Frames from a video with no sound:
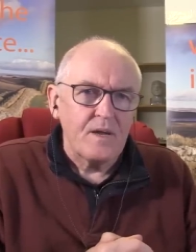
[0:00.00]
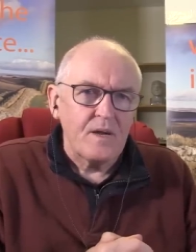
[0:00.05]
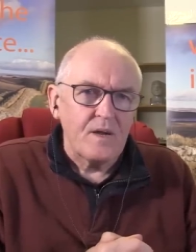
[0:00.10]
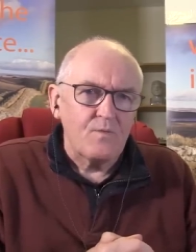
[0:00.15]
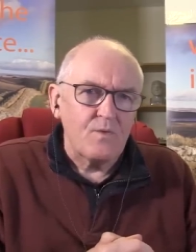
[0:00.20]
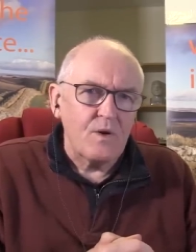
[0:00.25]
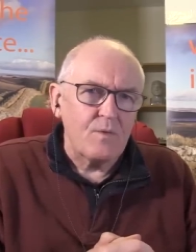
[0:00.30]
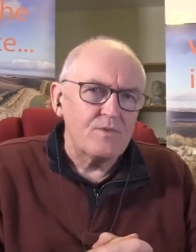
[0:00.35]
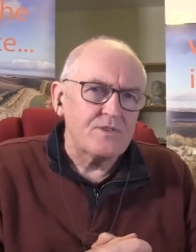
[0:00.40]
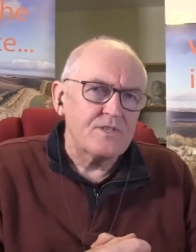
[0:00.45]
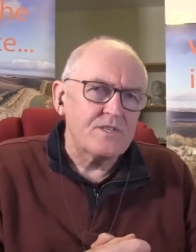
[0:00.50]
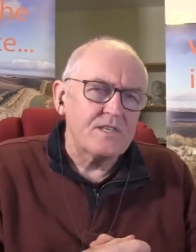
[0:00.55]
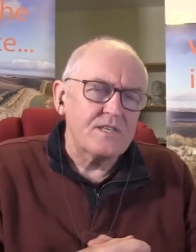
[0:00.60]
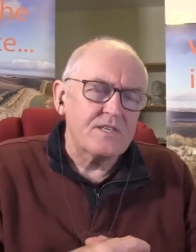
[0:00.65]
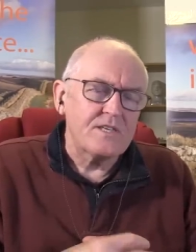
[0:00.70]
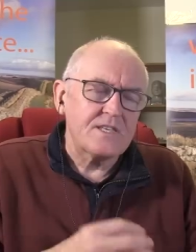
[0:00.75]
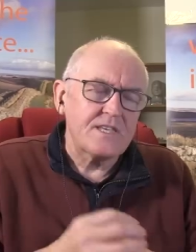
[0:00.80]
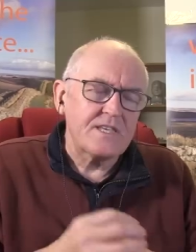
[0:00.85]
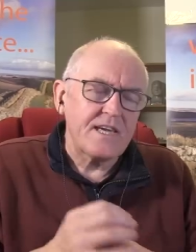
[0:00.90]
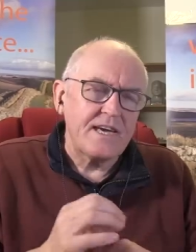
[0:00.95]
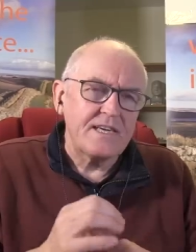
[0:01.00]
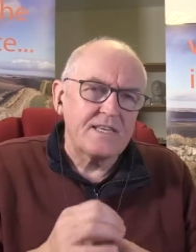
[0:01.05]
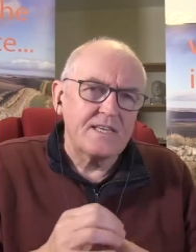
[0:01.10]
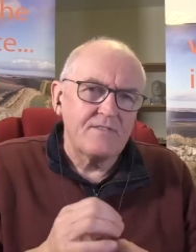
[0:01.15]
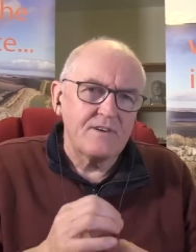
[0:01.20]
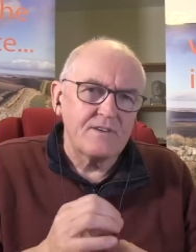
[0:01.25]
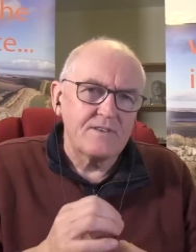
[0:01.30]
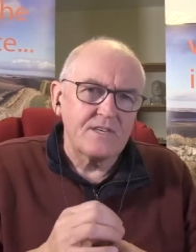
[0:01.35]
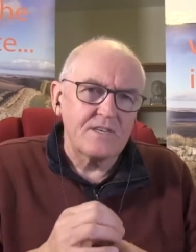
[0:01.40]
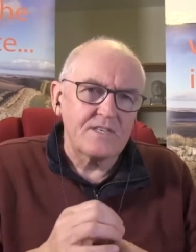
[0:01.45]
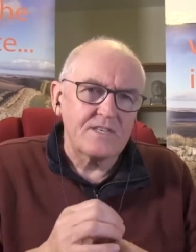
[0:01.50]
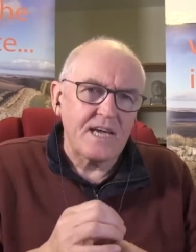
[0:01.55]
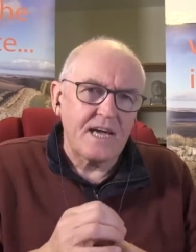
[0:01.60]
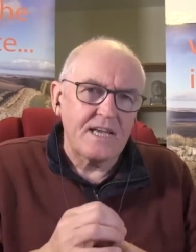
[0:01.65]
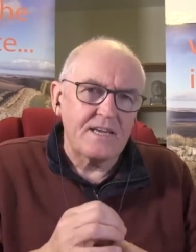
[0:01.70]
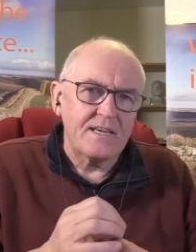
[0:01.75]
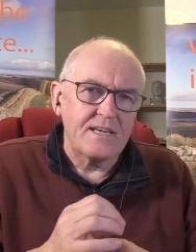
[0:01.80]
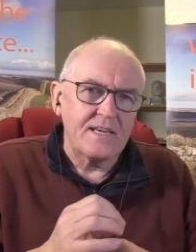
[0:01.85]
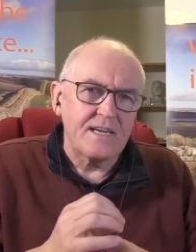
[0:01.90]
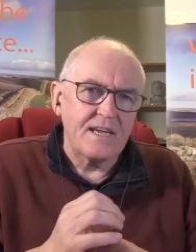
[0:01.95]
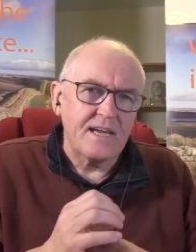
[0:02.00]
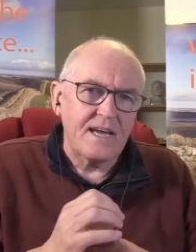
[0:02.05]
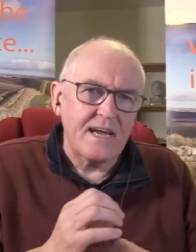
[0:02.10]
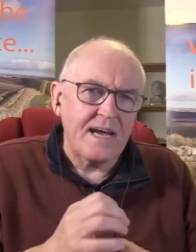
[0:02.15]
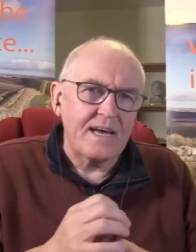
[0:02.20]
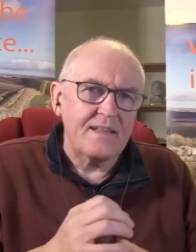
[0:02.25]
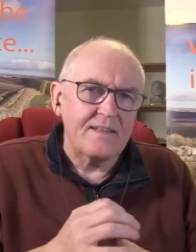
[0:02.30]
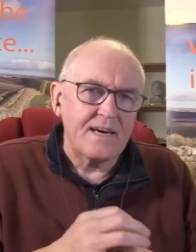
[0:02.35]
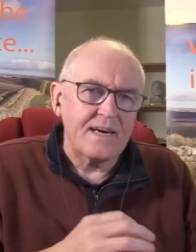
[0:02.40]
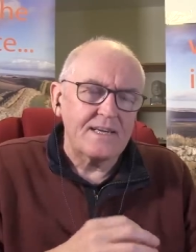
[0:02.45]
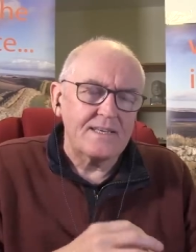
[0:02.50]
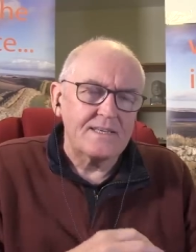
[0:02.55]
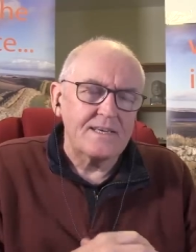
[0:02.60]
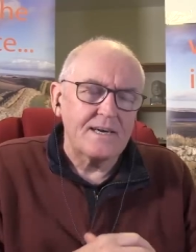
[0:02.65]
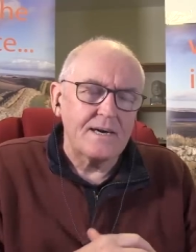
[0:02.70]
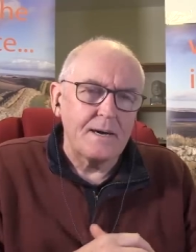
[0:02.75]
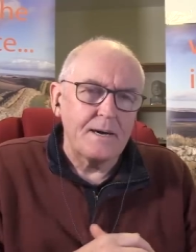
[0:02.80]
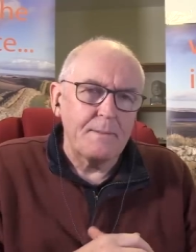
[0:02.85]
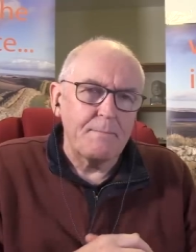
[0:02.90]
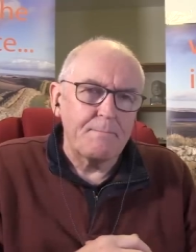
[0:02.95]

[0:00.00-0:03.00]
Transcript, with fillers: what was the state of understanding at that time